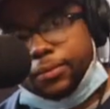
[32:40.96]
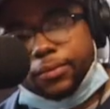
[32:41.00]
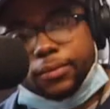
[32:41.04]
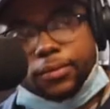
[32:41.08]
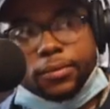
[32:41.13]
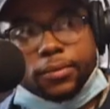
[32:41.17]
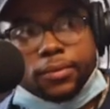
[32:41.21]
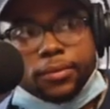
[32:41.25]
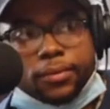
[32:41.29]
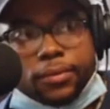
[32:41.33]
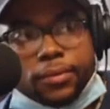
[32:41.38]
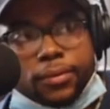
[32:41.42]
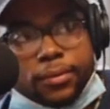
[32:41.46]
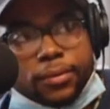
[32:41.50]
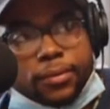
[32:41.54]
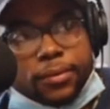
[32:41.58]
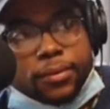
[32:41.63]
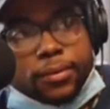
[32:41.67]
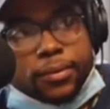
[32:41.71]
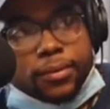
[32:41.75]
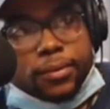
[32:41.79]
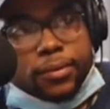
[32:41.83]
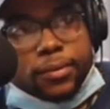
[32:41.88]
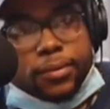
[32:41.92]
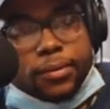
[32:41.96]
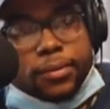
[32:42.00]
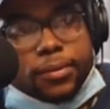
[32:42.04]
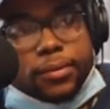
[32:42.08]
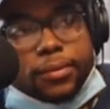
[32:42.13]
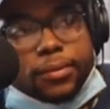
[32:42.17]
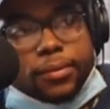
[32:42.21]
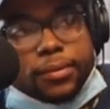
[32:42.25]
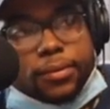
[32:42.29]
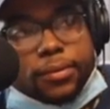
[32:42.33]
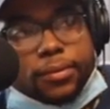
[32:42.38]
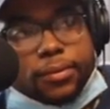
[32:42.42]

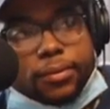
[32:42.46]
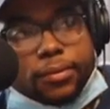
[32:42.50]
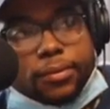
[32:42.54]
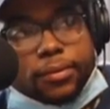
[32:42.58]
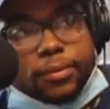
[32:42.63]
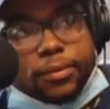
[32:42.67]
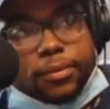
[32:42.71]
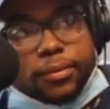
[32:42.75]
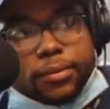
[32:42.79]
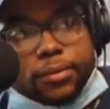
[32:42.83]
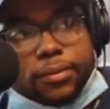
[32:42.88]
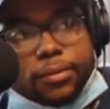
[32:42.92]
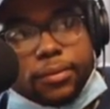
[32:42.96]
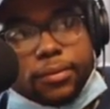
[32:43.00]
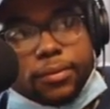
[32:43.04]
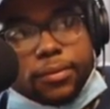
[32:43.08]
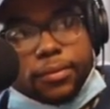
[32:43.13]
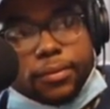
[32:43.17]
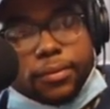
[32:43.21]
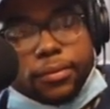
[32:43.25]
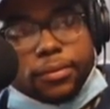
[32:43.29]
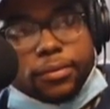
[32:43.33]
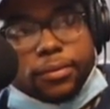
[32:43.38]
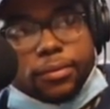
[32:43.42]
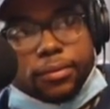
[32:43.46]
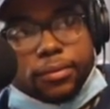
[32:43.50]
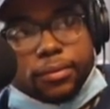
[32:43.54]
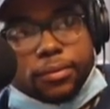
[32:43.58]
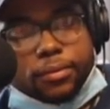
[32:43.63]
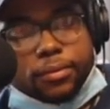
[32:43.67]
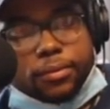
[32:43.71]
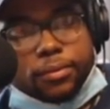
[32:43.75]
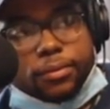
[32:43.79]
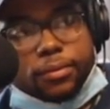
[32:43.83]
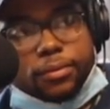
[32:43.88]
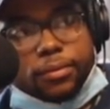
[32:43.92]

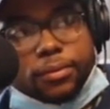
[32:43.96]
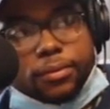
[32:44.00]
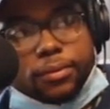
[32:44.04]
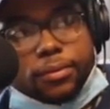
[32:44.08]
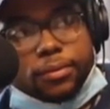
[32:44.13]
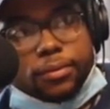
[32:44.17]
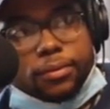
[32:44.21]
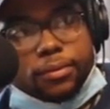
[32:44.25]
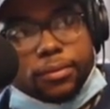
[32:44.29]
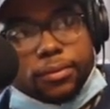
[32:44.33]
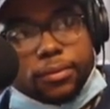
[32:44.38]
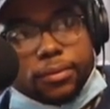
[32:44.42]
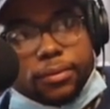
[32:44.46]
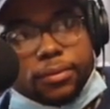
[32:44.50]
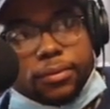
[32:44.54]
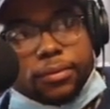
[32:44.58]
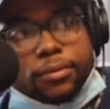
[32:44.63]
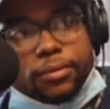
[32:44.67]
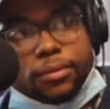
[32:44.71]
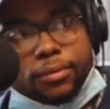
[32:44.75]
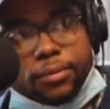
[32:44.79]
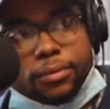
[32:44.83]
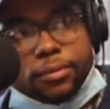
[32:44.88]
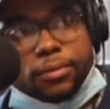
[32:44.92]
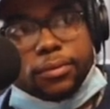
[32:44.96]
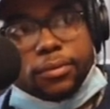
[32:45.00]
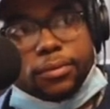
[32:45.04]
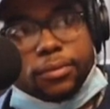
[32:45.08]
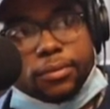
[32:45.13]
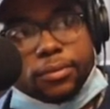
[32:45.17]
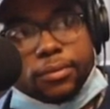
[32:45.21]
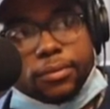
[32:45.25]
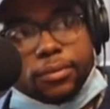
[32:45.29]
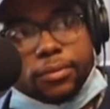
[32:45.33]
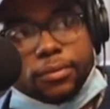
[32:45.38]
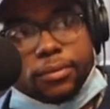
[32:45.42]

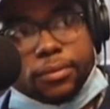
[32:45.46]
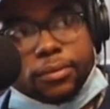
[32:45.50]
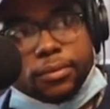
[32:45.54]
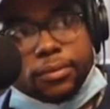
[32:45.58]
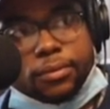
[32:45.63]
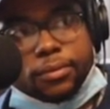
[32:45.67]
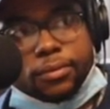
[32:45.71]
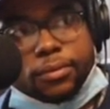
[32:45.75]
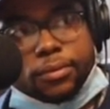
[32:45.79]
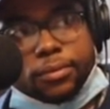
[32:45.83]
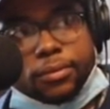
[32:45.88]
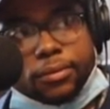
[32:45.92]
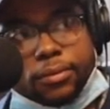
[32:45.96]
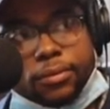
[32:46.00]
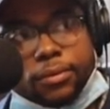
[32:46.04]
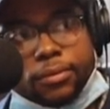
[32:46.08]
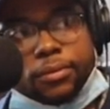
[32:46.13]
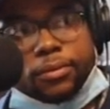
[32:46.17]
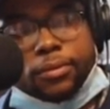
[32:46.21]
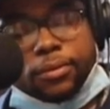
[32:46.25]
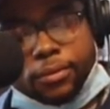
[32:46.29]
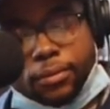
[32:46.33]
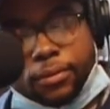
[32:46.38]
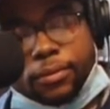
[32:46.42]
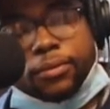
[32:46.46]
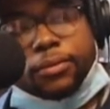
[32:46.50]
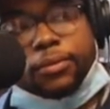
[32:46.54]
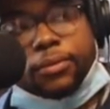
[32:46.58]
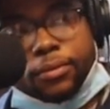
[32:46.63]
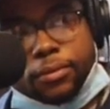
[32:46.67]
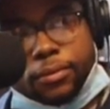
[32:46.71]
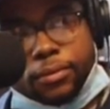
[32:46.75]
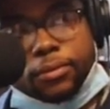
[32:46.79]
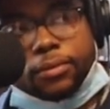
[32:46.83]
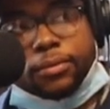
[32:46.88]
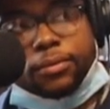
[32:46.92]

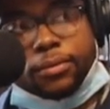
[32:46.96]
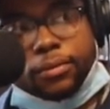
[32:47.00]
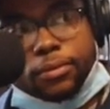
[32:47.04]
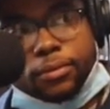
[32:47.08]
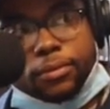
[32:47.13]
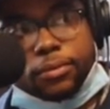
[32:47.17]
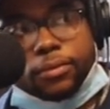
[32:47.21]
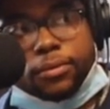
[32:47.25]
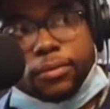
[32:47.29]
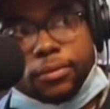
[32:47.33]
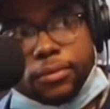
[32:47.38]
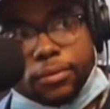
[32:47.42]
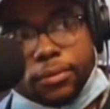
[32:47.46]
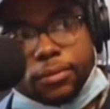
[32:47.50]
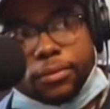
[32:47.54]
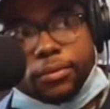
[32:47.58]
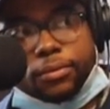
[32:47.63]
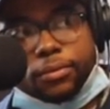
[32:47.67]
[no speech]